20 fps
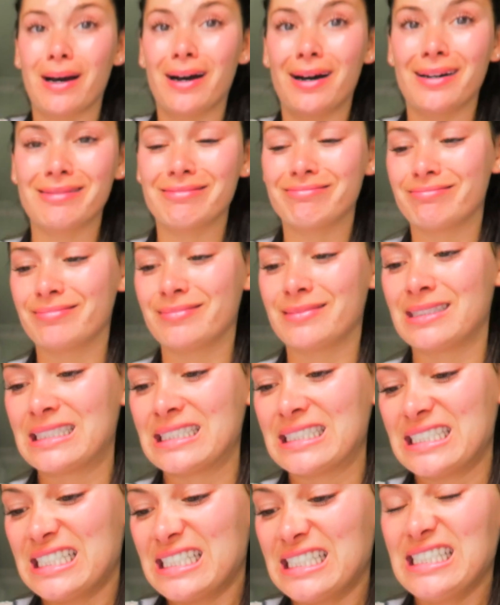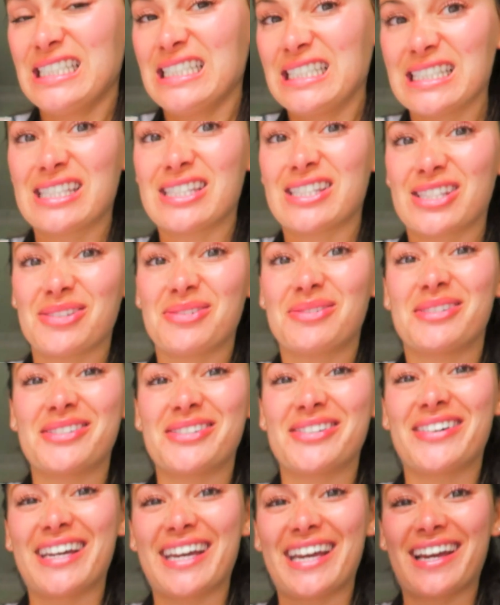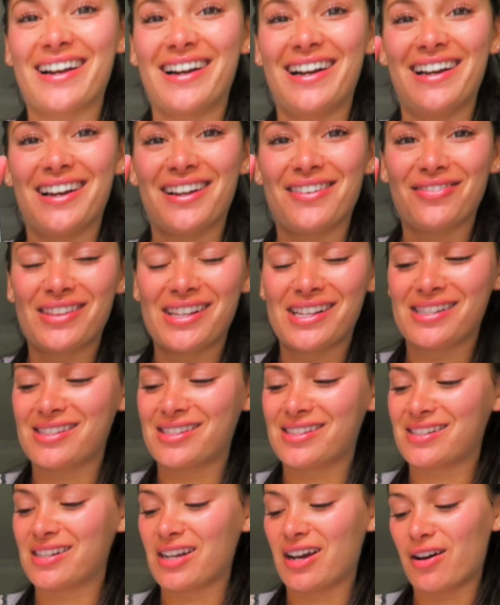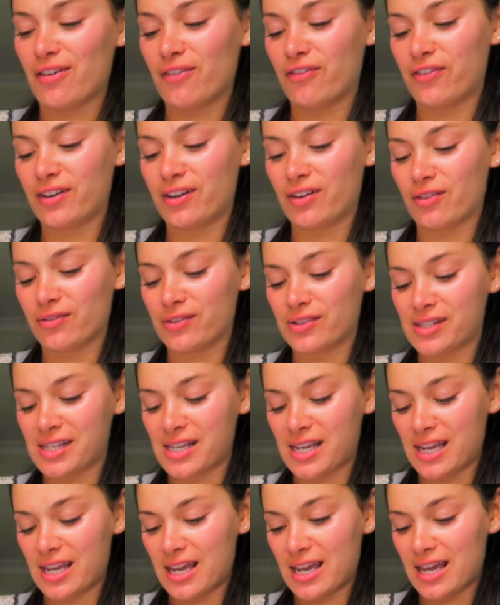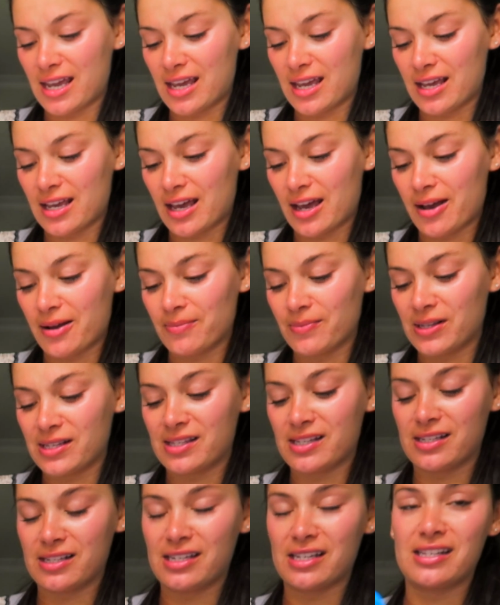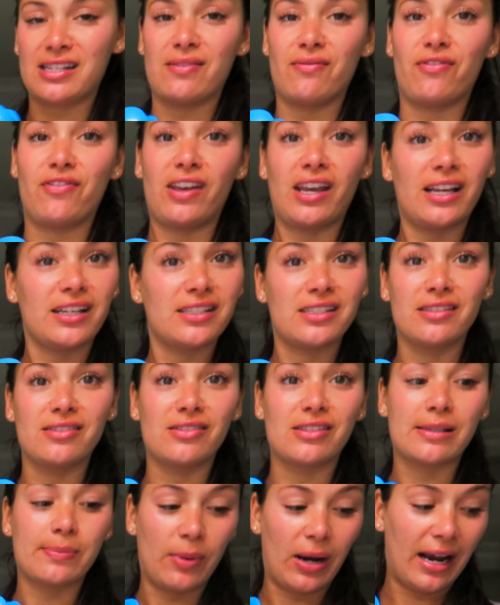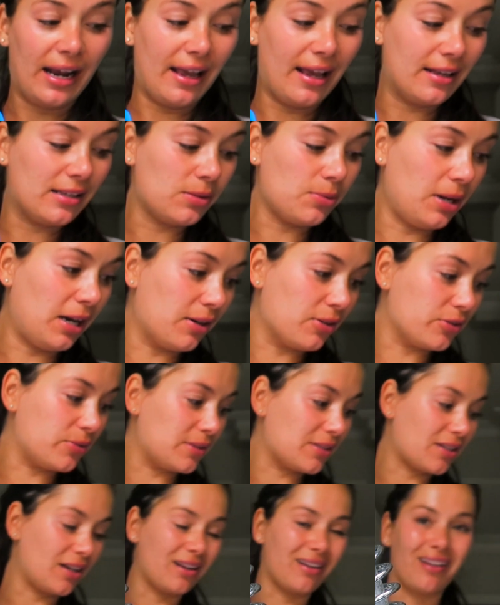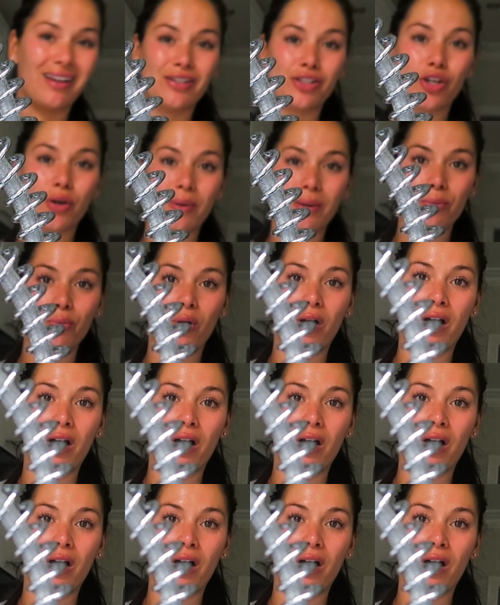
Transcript: but so annoying. I love this stuff and obviously it um, is a disinfectant spray as well. So it's kind of like two in